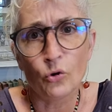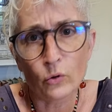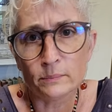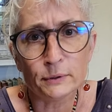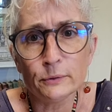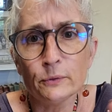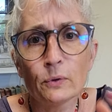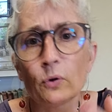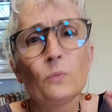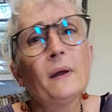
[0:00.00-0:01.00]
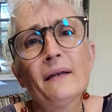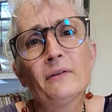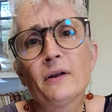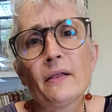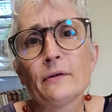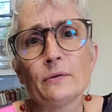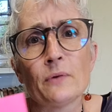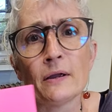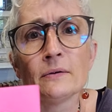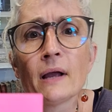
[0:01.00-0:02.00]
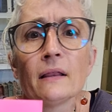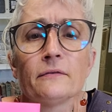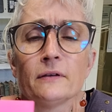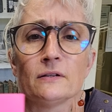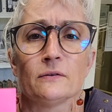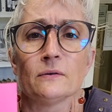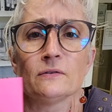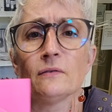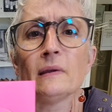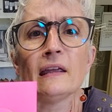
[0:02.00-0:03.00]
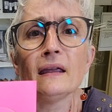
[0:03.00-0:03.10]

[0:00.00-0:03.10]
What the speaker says: blue or whatever color you want your elephant to be.